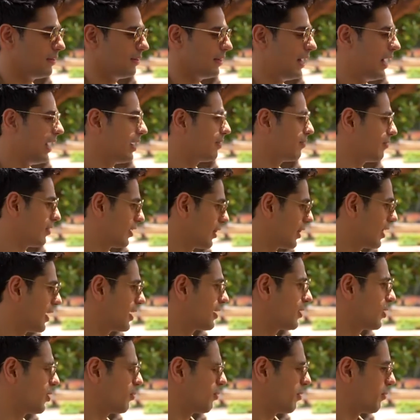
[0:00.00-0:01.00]
I feel
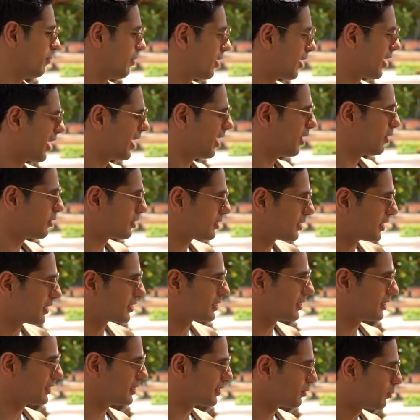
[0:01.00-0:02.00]
that, you know, we're working out
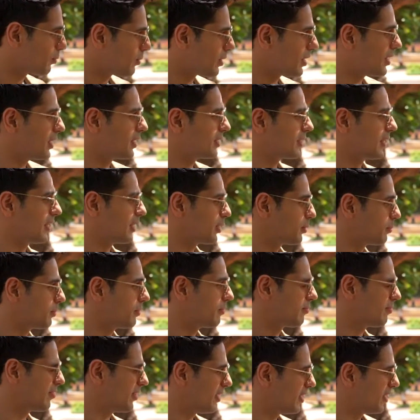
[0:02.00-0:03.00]
6 days a week, trying to
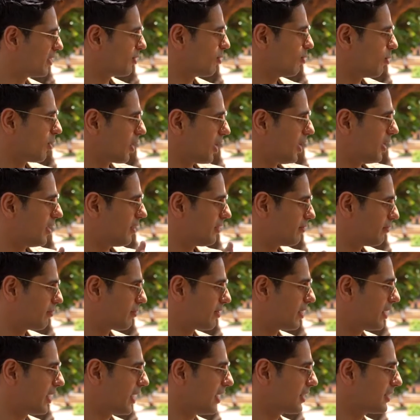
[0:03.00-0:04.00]
be fit, yoga,
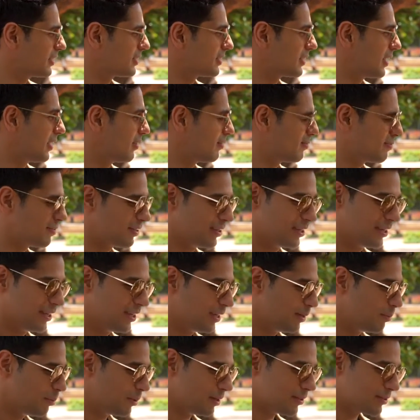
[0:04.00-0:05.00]
freehand stuff.
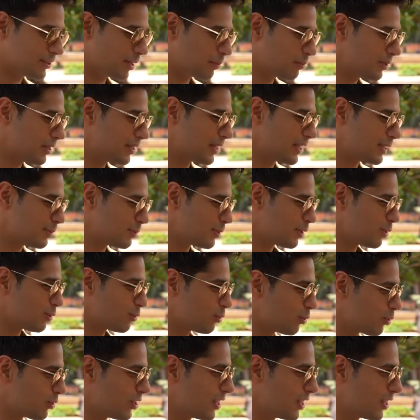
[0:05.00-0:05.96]
But if somebody tells me to do